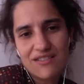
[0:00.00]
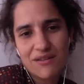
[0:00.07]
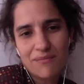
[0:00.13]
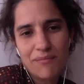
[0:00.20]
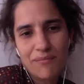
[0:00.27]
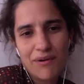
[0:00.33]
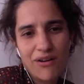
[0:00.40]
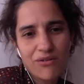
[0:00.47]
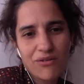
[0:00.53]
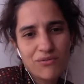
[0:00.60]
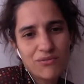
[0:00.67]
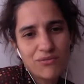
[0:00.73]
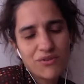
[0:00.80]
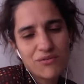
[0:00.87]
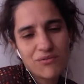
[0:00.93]
São Paulo,
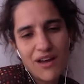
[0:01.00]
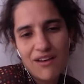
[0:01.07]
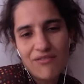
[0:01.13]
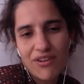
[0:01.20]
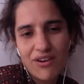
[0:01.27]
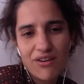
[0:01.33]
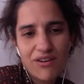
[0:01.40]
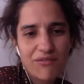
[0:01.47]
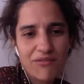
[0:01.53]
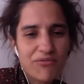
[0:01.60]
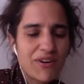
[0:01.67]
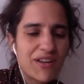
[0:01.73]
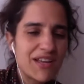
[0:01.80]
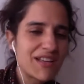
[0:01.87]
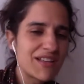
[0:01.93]
you have a lot of
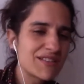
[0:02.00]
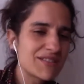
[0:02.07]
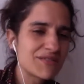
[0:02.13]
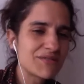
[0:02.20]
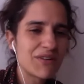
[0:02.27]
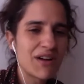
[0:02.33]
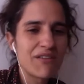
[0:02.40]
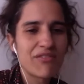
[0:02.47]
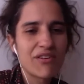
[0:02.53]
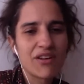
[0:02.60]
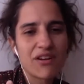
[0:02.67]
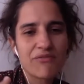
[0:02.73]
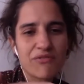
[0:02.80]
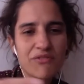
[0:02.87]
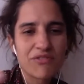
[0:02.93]
friends, you have a lot
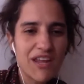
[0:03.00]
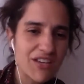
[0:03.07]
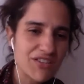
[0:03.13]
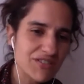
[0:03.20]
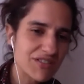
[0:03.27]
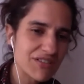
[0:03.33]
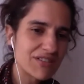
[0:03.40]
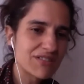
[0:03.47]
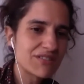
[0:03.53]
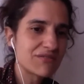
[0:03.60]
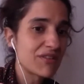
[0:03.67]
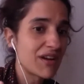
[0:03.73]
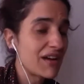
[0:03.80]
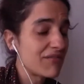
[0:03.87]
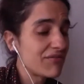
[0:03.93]
of connections,
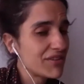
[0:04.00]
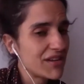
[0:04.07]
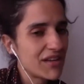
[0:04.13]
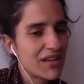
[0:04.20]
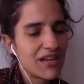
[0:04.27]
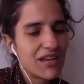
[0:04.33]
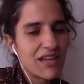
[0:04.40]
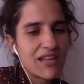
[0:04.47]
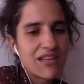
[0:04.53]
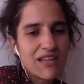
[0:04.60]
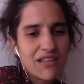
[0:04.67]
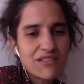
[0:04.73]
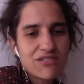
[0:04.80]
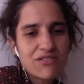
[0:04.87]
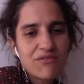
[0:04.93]

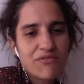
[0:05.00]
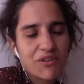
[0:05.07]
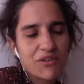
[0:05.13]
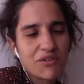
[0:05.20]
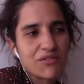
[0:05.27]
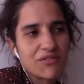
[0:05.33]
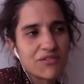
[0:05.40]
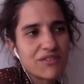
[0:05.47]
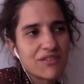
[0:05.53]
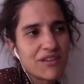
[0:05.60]
it's difficult.